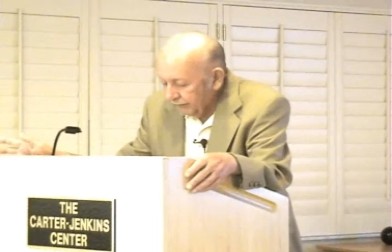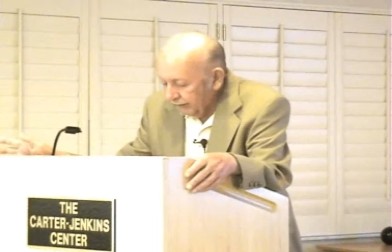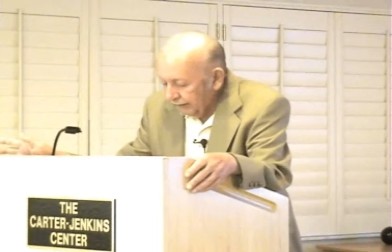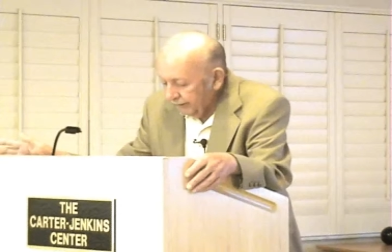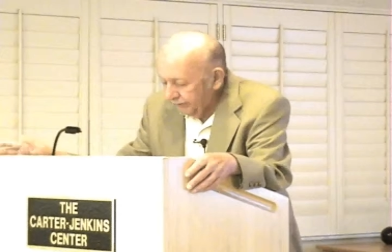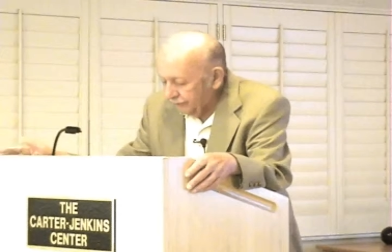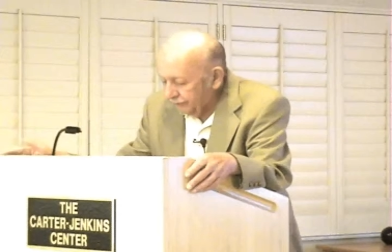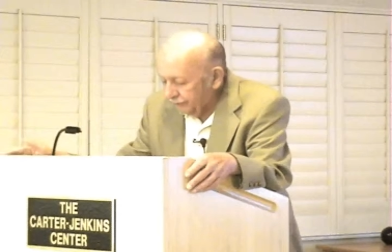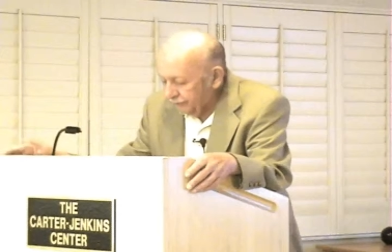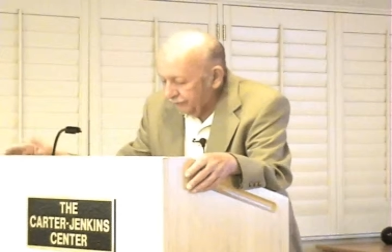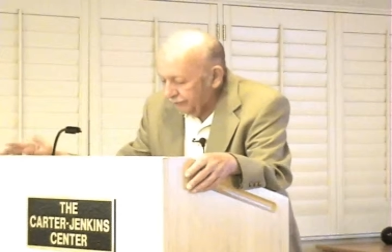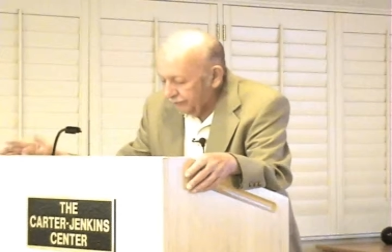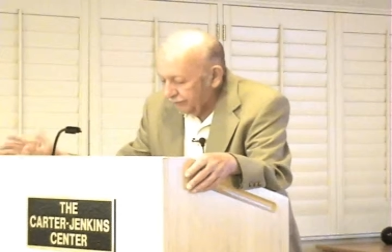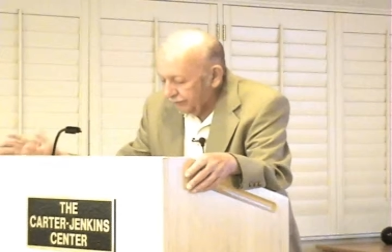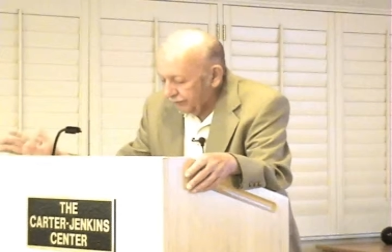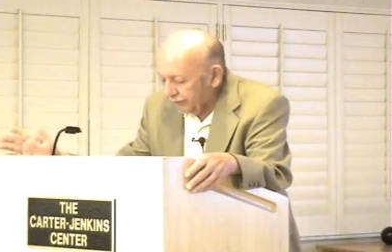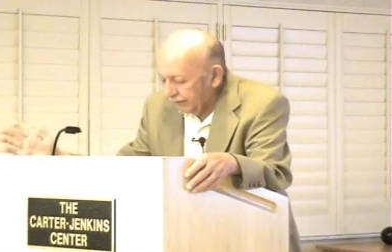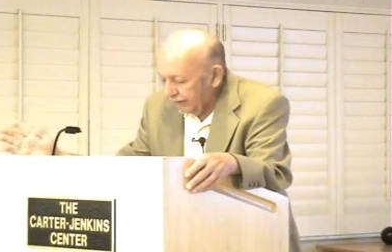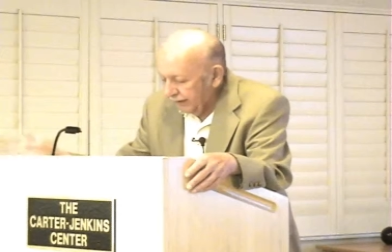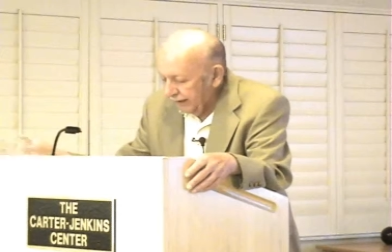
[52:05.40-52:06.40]
is
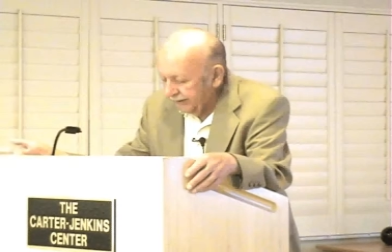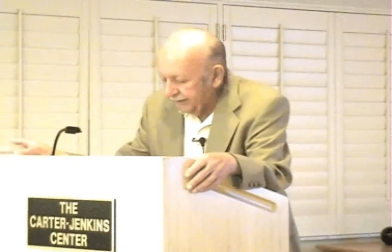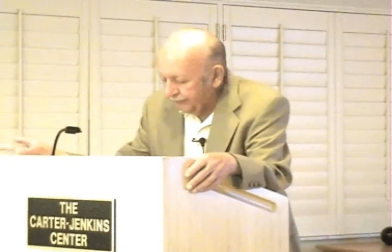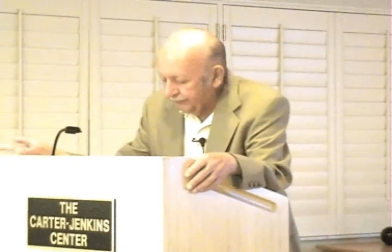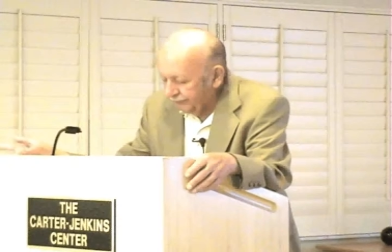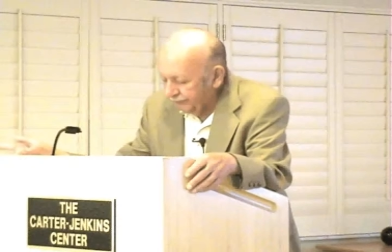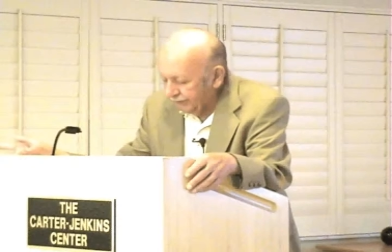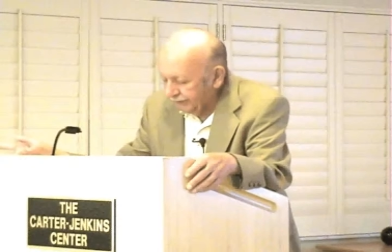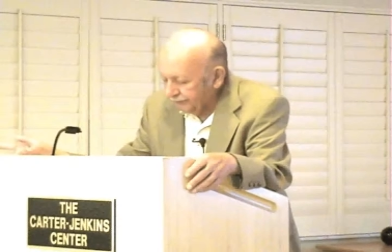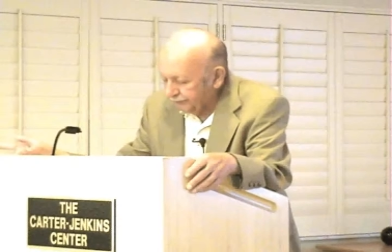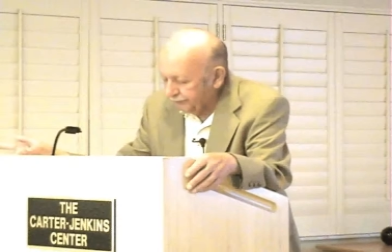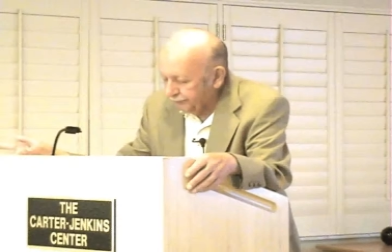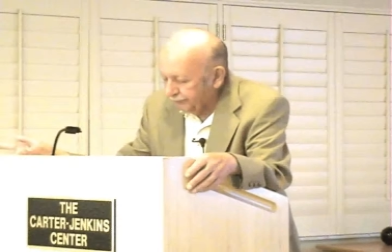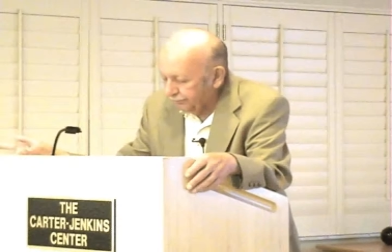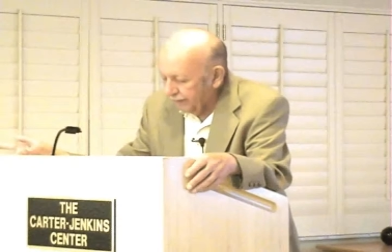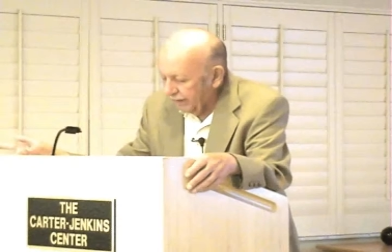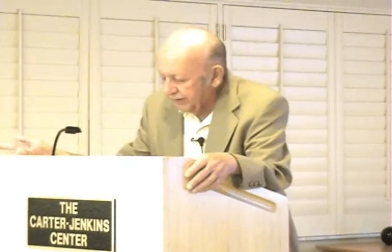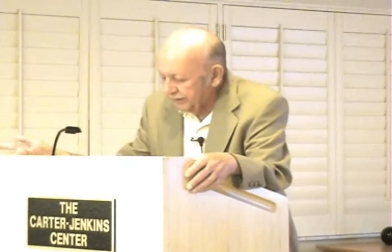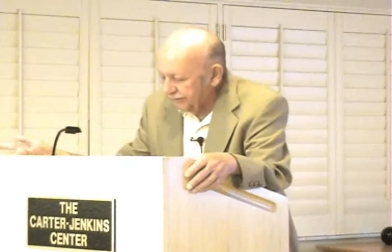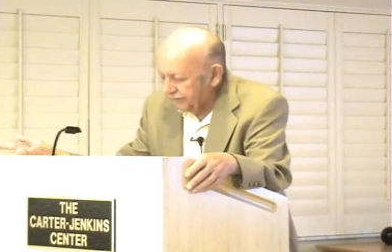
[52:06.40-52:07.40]
described as
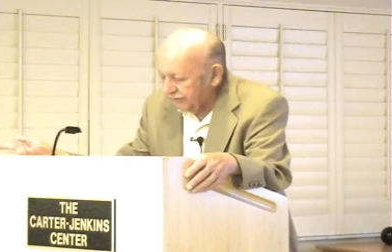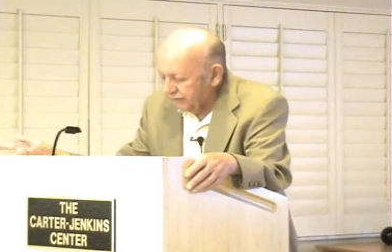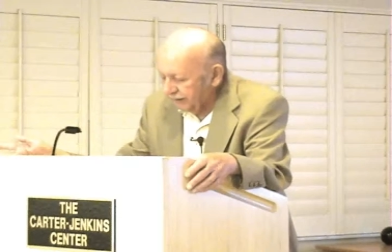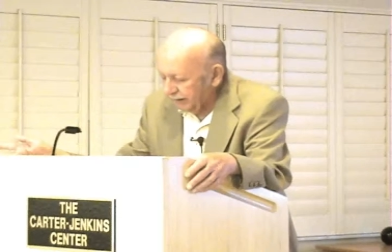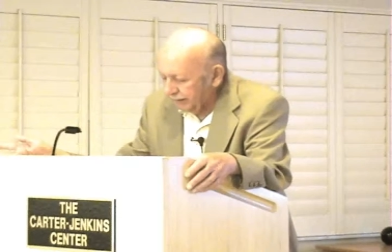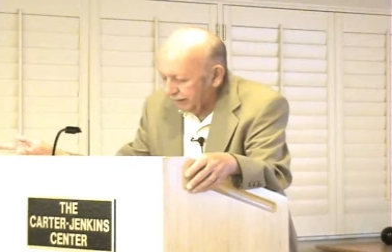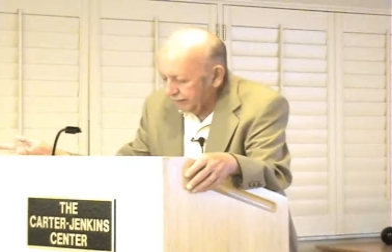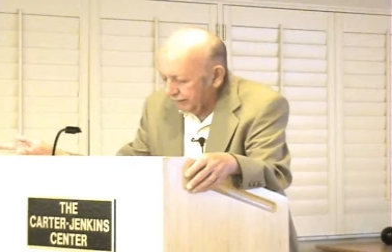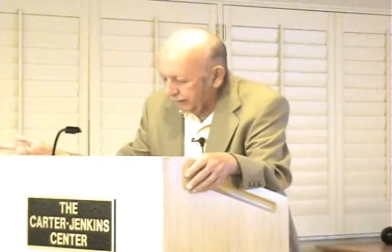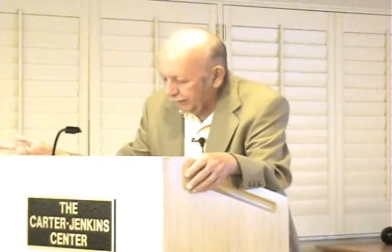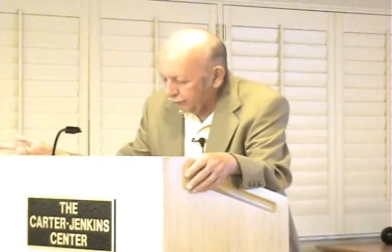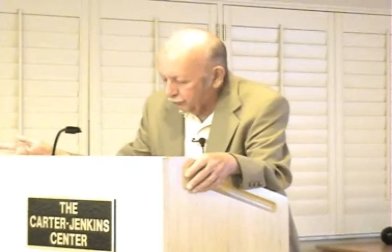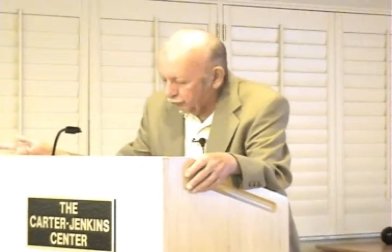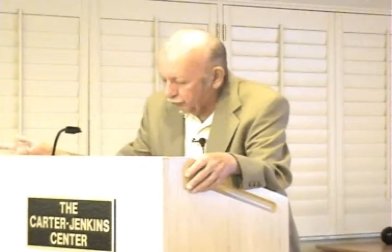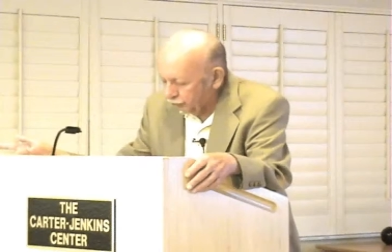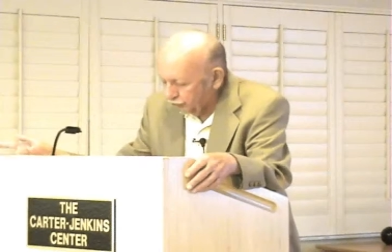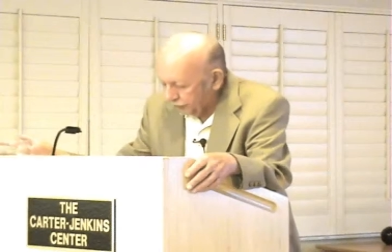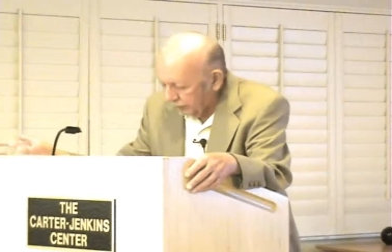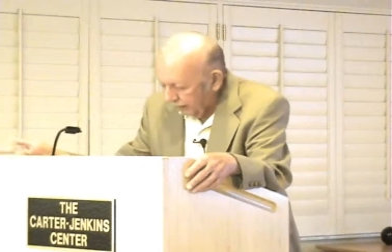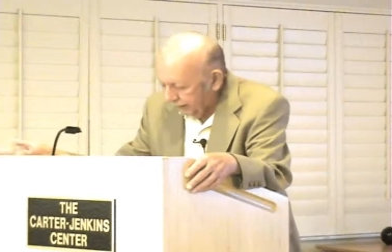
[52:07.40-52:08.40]
magical
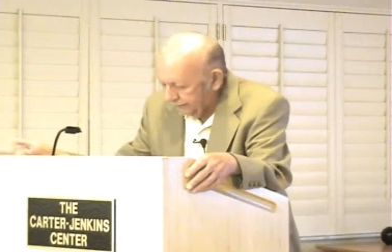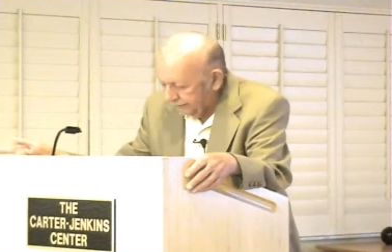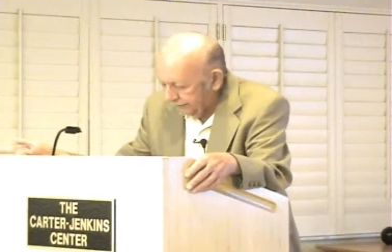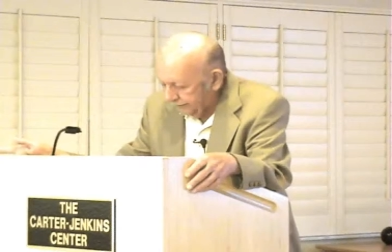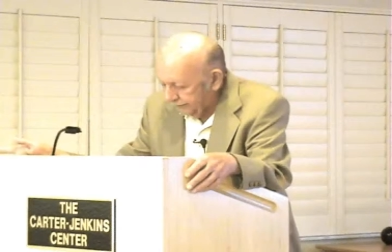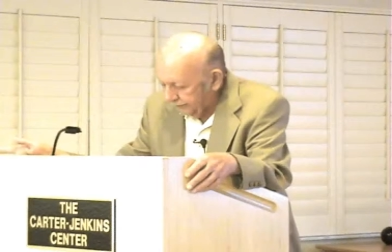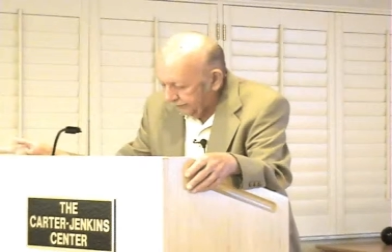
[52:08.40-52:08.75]
causality.